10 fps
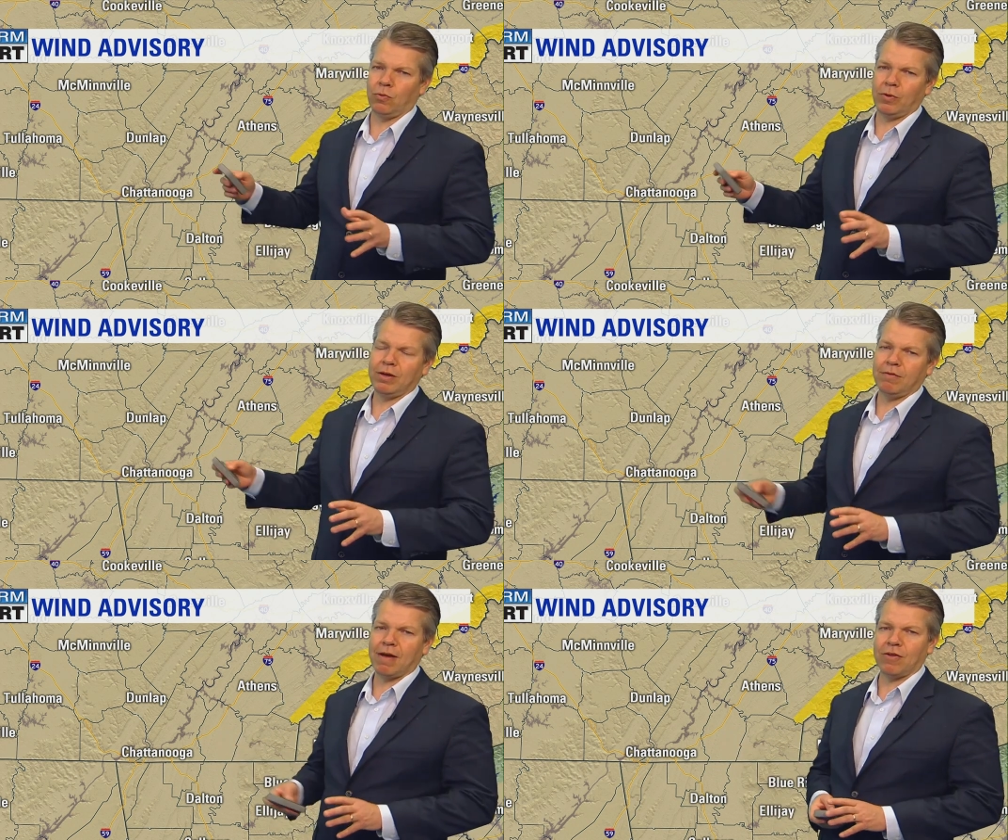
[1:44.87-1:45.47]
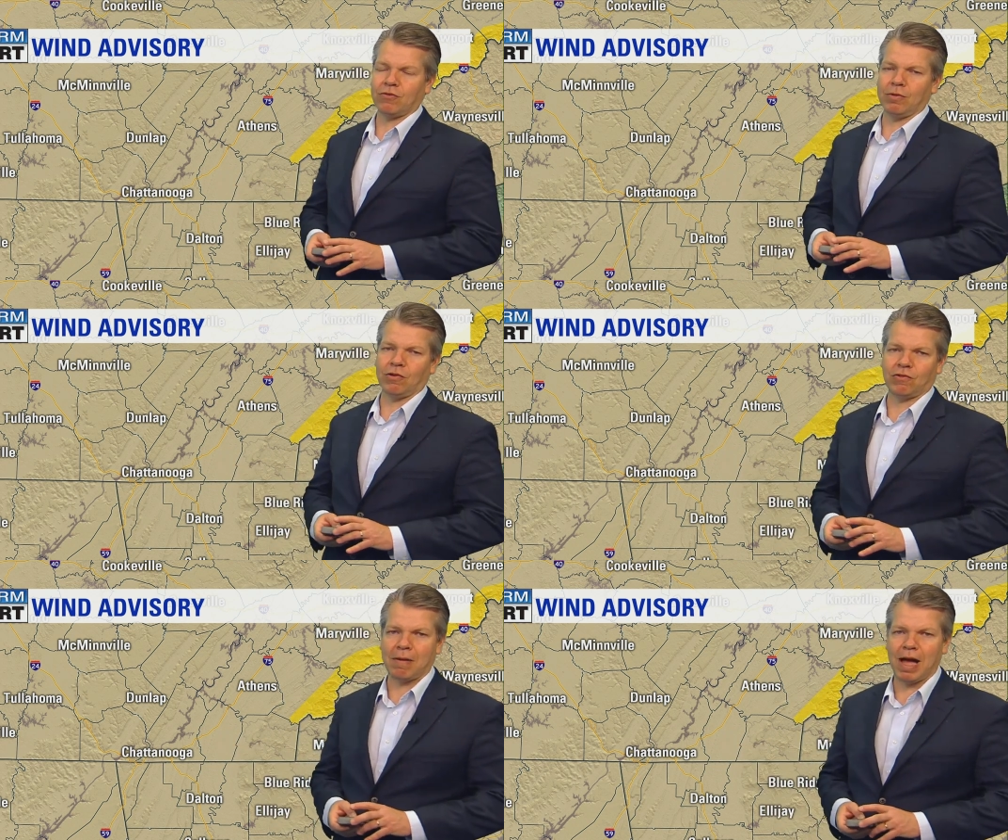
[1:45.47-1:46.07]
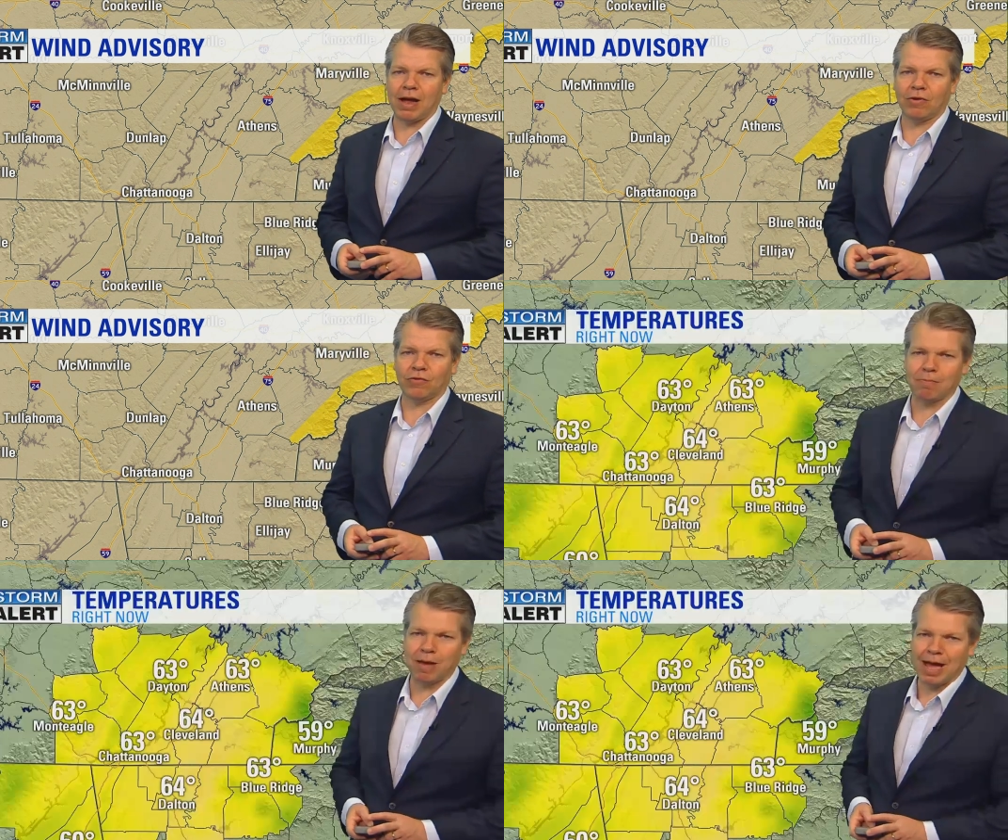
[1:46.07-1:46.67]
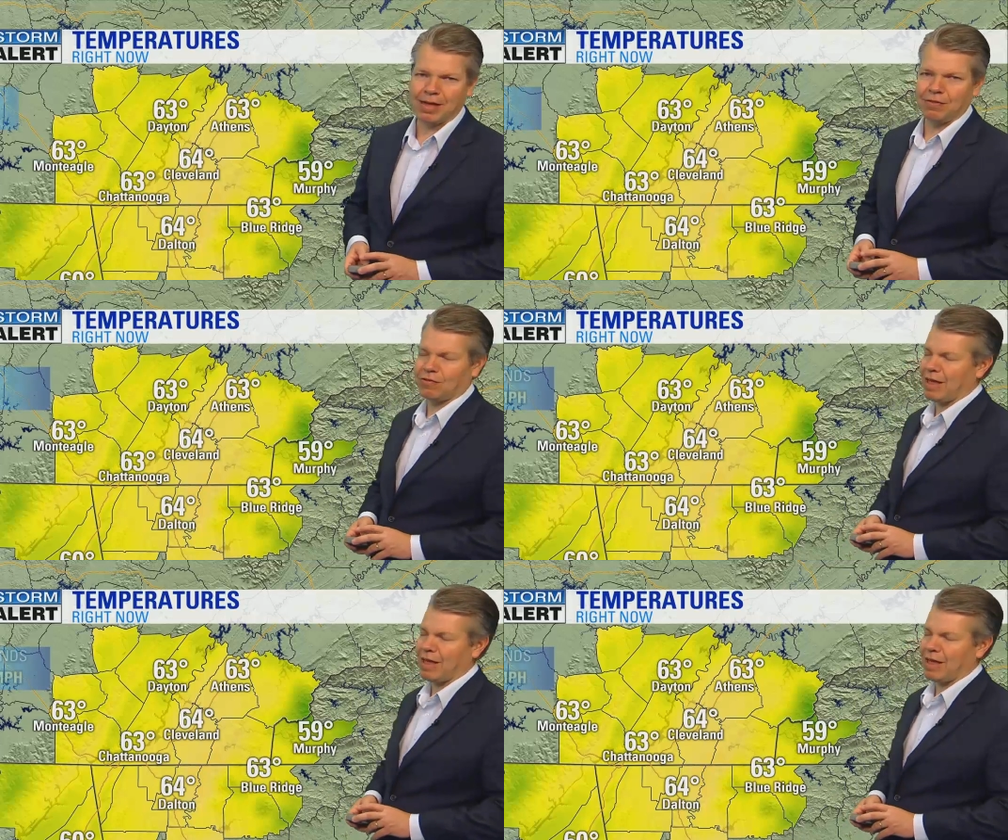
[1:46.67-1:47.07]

The wind advisory expires by this